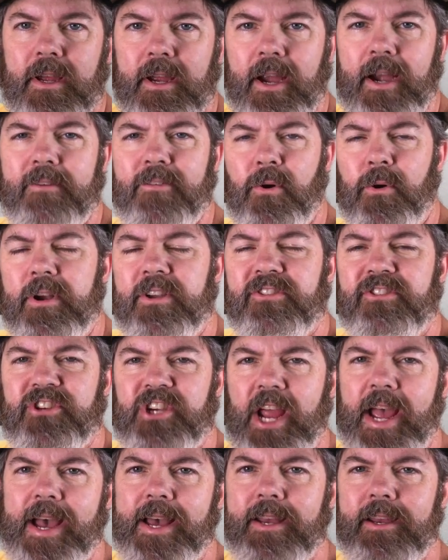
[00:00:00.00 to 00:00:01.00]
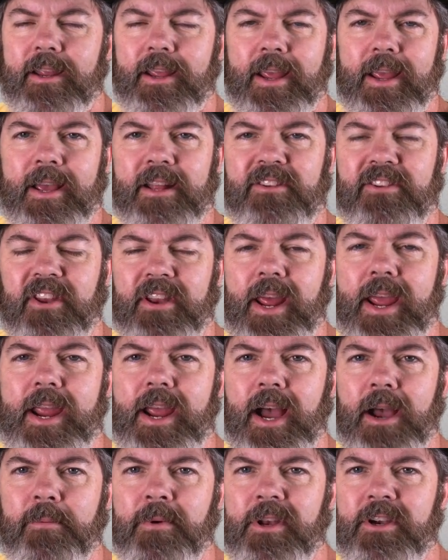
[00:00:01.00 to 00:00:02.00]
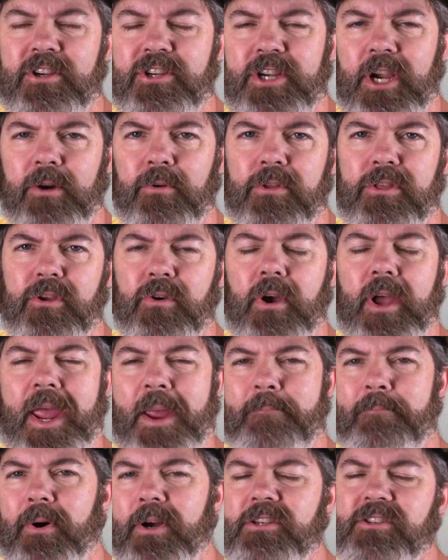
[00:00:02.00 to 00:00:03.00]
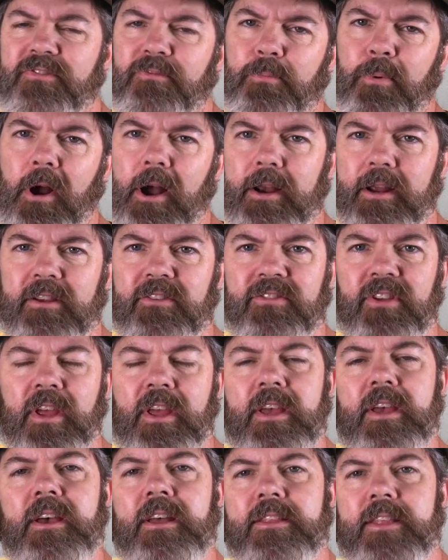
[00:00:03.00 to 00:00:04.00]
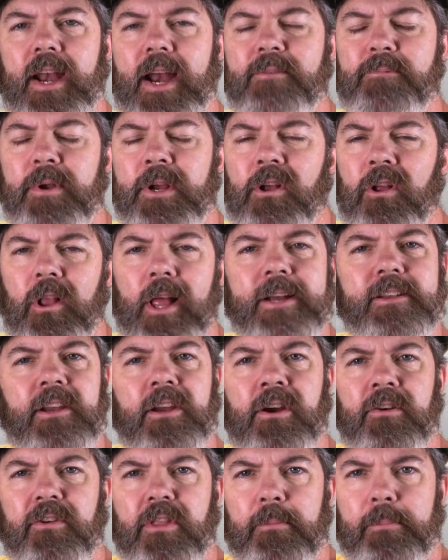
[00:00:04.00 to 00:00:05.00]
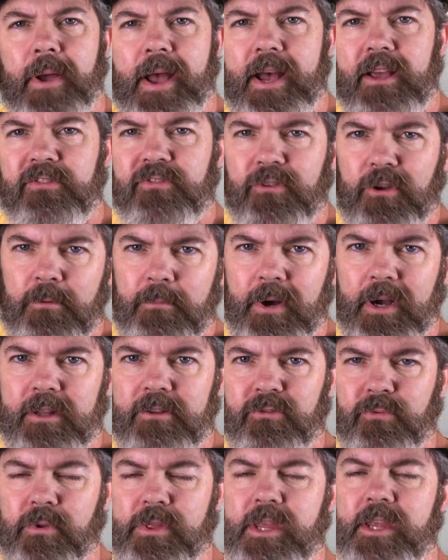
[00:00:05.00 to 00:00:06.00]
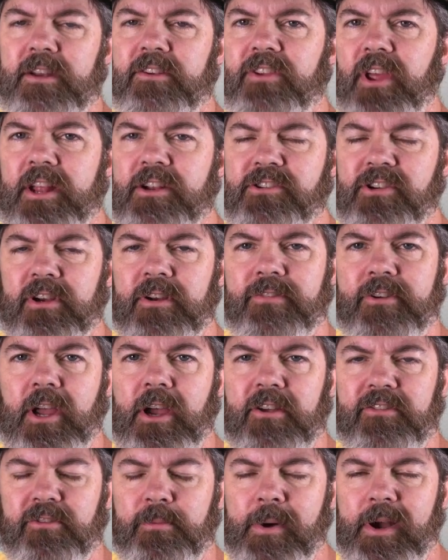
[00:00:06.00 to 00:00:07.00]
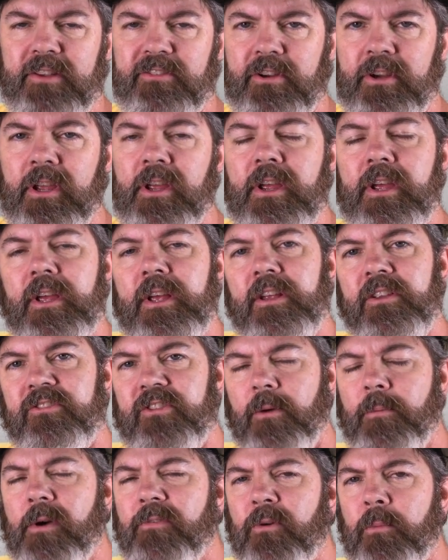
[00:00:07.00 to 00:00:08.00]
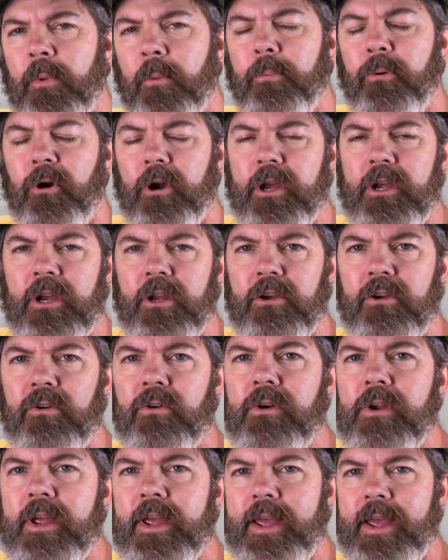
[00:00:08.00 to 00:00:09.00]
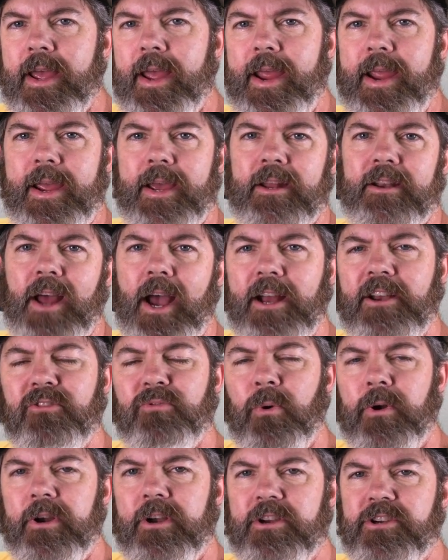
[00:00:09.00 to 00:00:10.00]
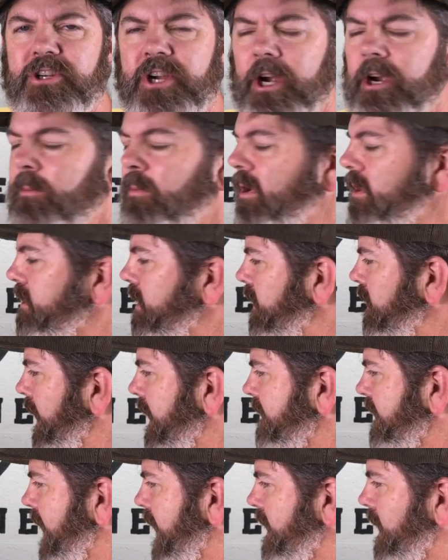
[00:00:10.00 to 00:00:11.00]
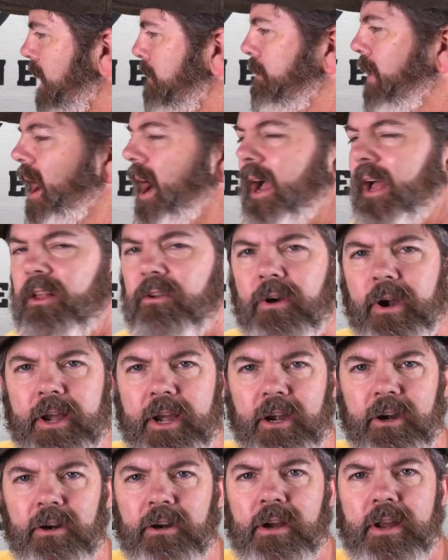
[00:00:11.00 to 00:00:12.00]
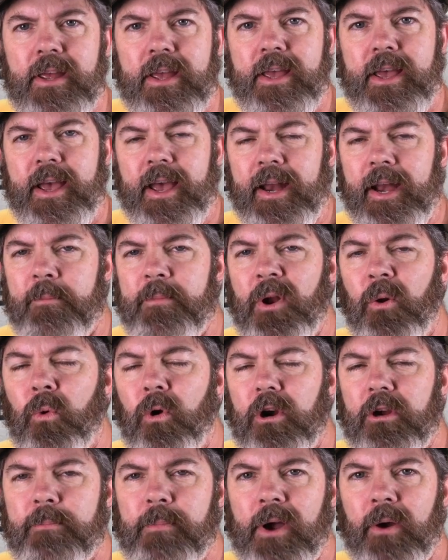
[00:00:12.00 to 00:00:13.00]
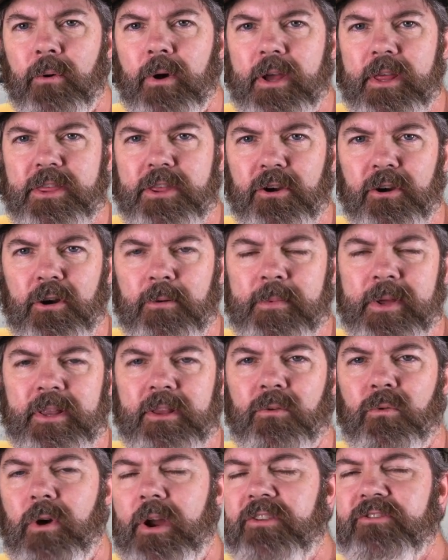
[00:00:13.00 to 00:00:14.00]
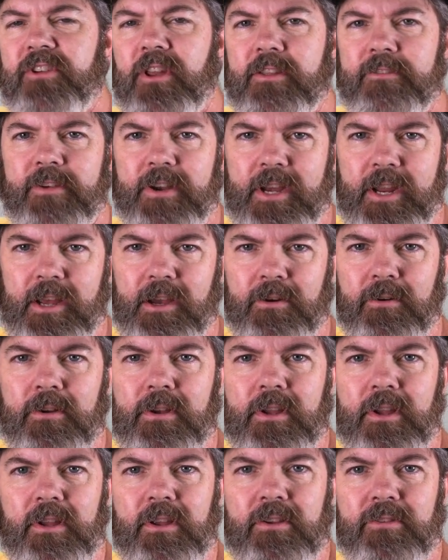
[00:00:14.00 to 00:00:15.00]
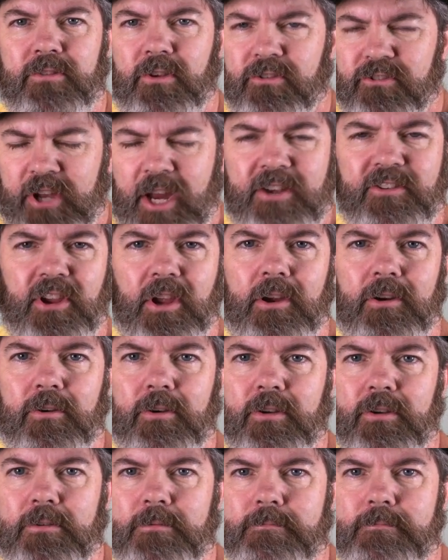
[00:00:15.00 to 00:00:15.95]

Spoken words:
Hey everyone, it's Chad, and today I'm going to share with you a bunch of products that I've been collecting over the past few months with the intention of customizing. Some of them are pretty new, and I just wanted to share them with you. I've got a pile right here, and I'm going to work my way through them in the rest of the video. So stay tuned.